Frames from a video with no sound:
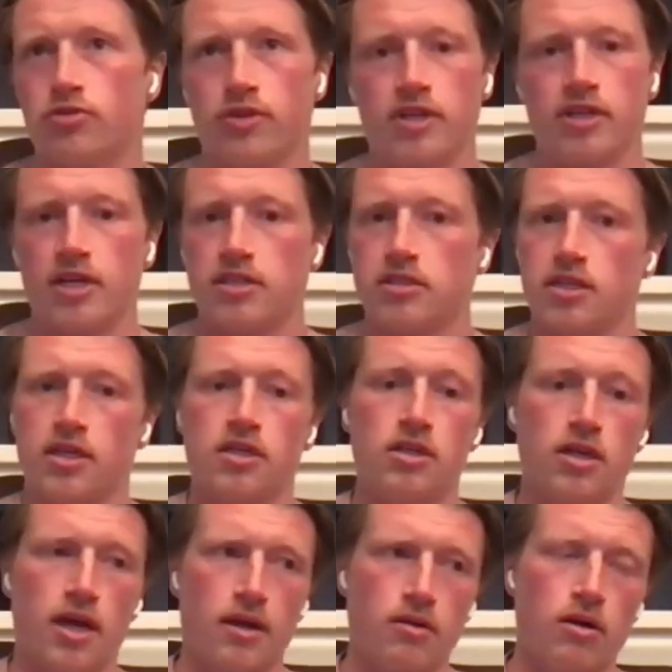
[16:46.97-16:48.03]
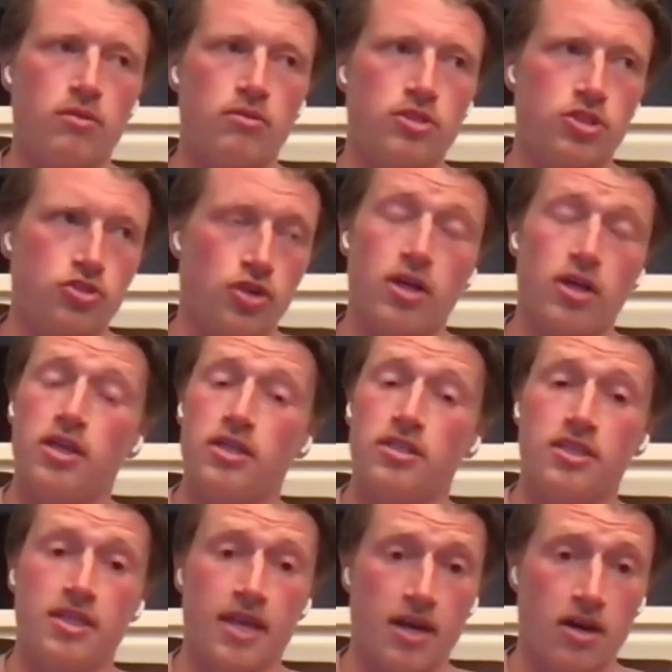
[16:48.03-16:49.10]
to three nights. I, could, I, I was struggling
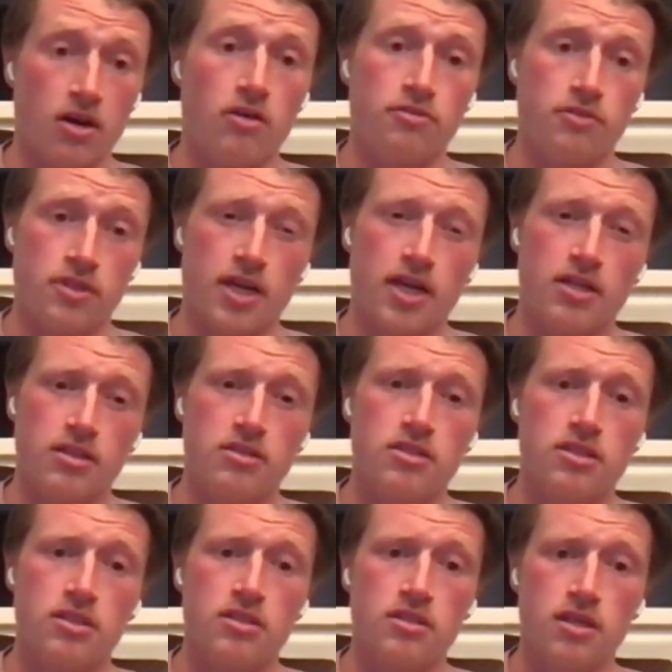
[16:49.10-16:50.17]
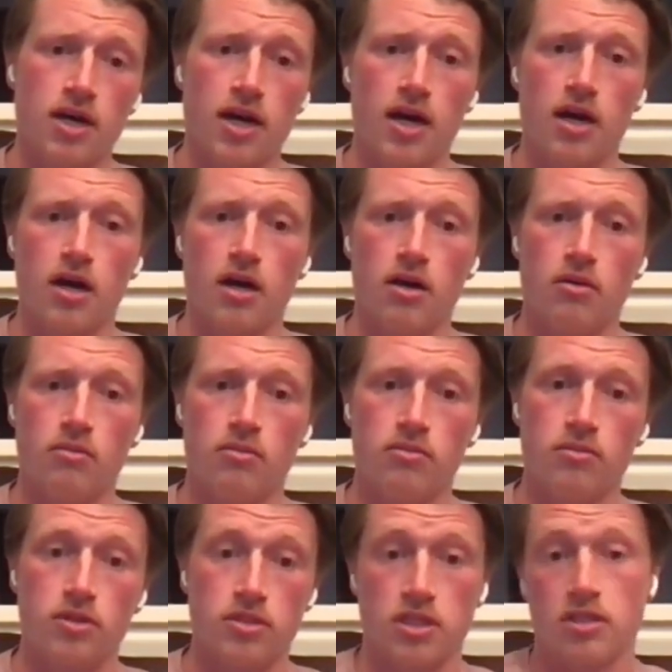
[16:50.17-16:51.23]
to get off the island. Yes. Because
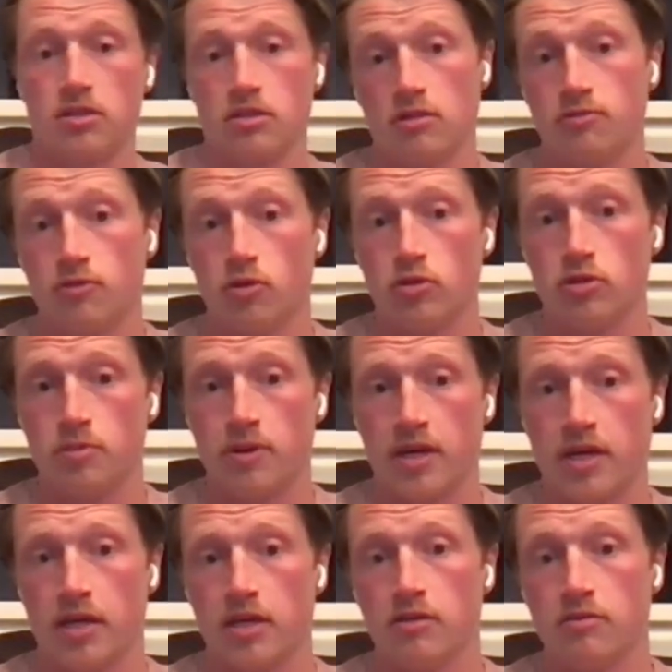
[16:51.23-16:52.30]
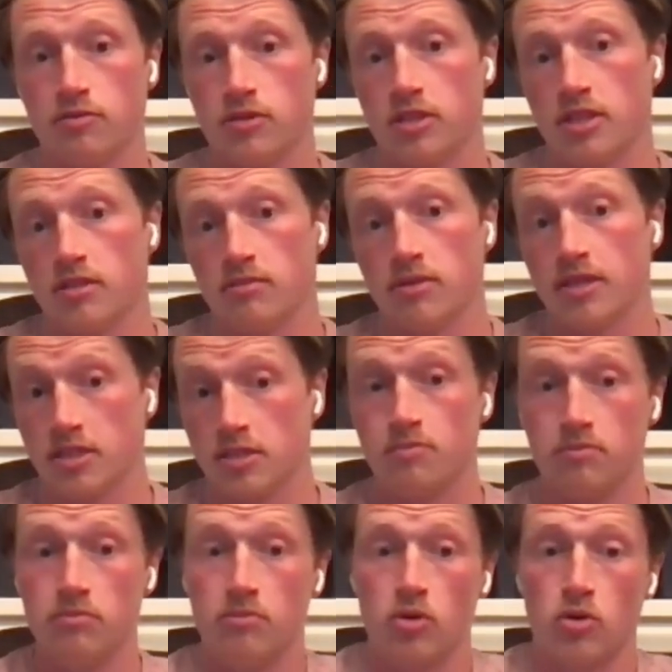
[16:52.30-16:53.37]
um, I couldn't afford to pay for yeah. the ex-
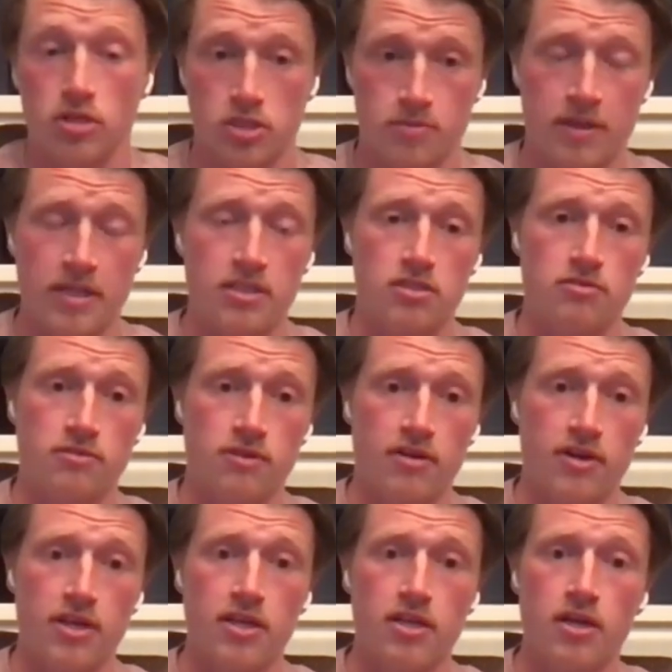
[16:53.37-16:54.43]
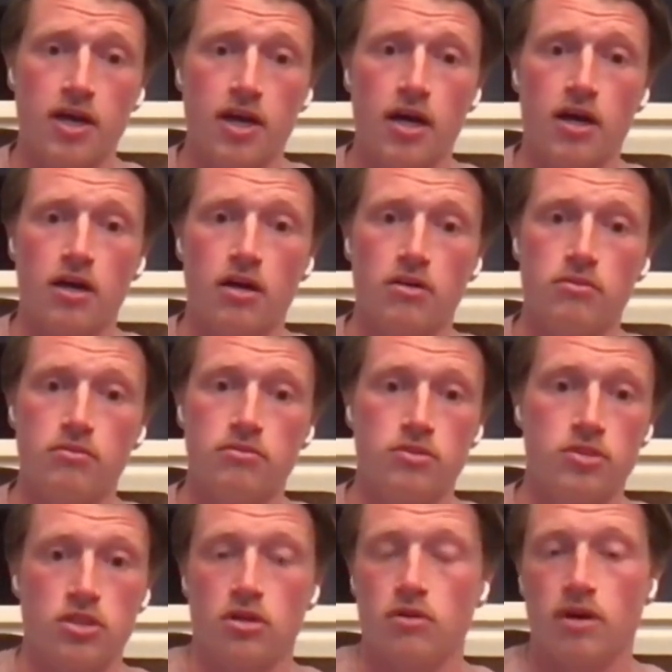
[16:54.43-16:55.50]
more expensive ferry. Yeah. Um,
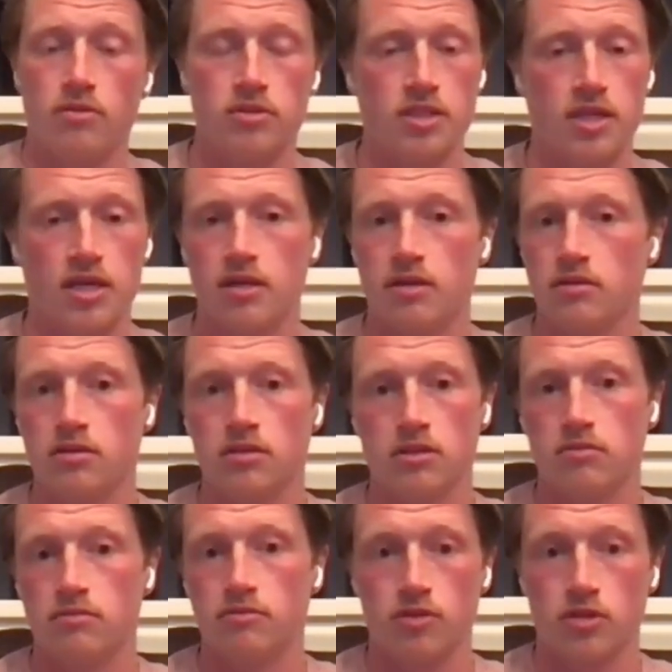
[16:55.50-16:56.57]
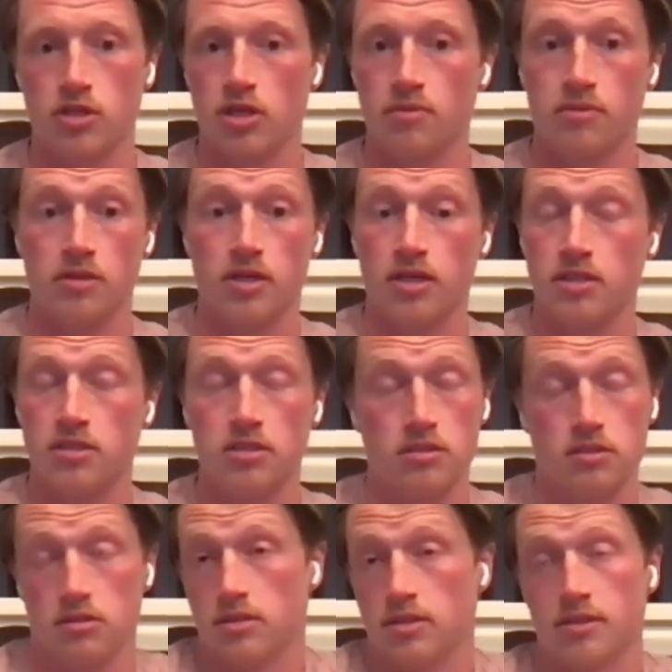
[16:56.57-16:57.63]
yeah. So I was there, you know, for a couple of nights,
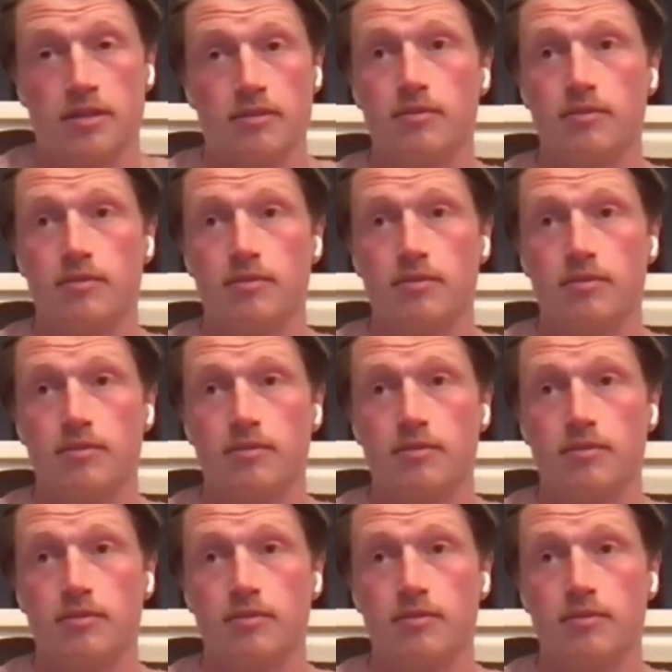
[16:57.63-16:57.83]
and yeah.